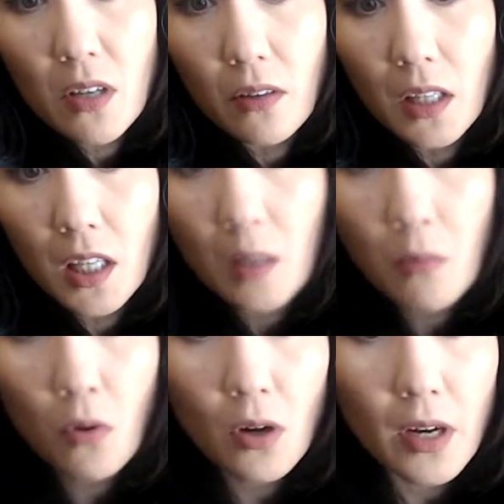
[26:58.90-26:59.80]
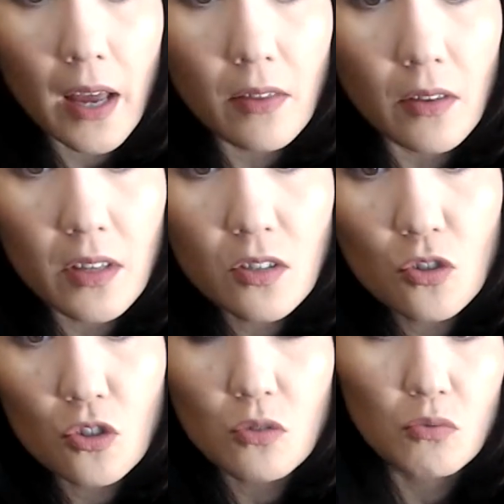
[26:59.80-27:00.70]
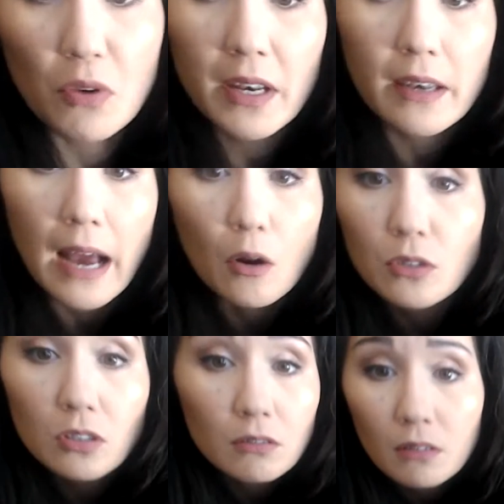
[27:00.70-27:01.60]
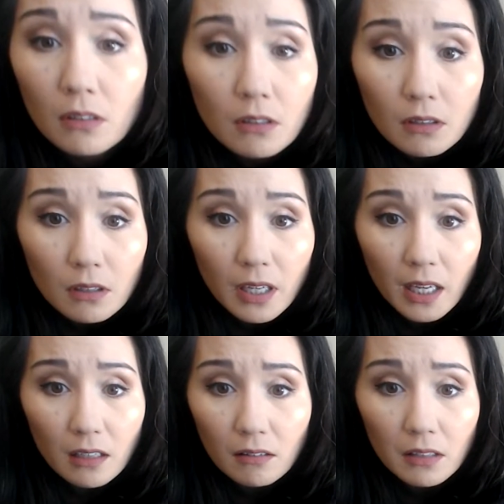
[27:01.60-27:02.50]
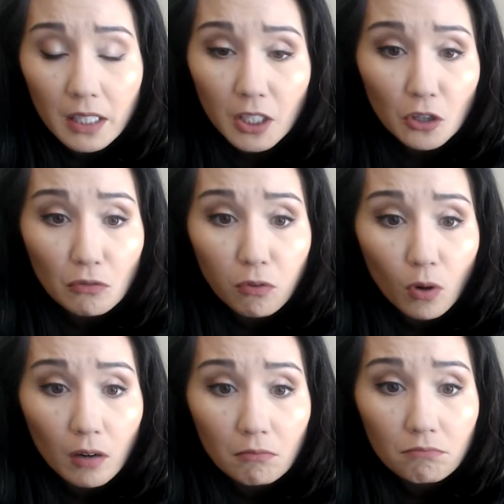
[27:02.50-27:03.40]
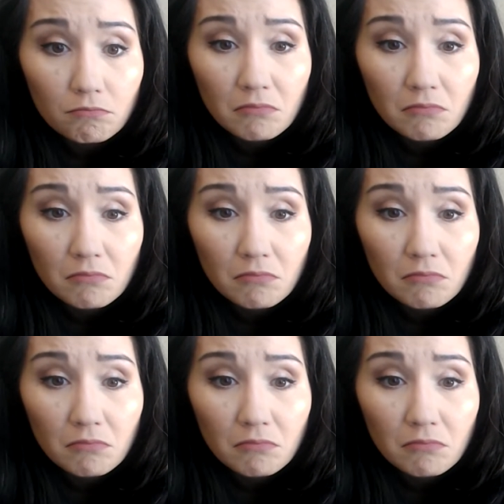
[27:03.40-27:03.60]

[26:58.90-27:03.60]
on the keyboard, and then this is just written out in linear form.